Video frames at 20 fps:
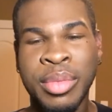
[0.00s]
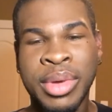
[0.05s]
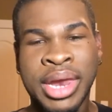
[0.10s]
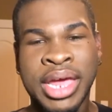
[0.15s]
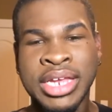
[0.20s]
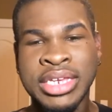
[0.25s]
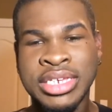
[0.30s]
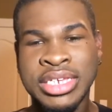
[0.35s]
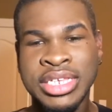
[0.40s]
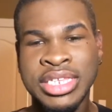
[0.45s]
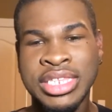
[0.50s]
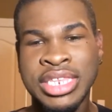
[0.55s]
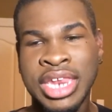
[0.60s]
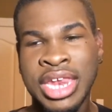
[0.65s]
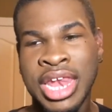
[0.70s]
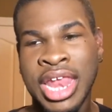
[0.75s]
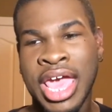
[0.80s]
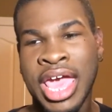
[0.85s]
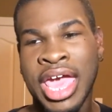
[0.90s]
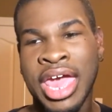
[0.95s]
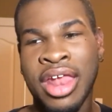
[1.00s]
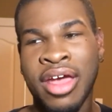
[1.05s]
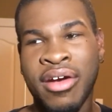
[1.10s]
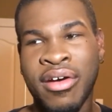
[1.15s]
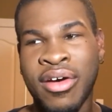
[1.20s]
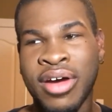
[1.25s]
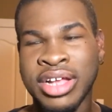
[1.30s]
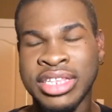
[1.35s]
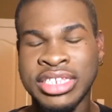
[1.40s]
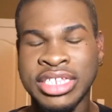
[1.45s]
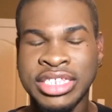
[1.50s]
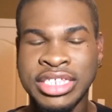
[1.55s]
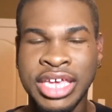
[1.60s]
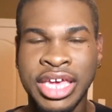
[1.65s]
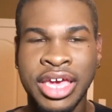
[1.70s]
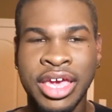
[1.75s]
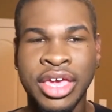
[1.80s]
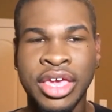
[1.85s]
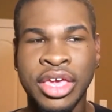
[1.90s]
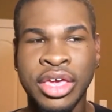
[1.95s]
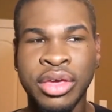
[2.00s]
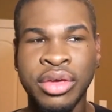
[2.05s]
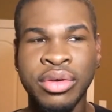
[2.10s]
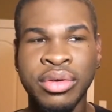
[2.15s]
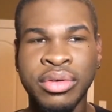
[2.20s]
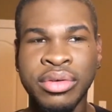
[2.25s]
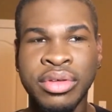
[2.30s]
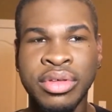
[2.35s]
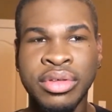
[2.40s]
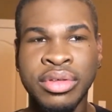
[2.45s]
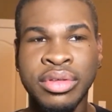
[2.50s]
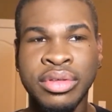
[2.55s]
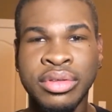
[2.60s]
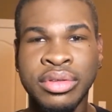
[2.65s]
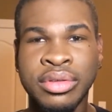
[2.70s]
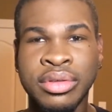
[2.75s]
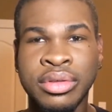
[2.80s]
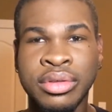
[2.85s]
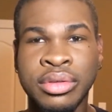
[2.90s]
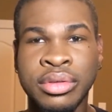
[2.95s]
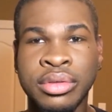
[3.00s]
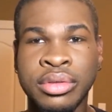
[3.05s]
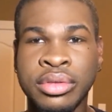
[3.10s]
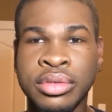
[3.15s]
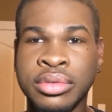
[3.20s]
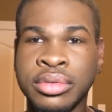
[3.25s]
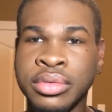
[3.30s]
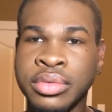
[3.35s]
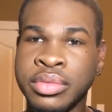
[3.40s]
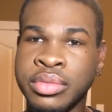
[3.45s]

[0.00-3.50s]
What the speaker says: but I just didn't have the heart to tell you.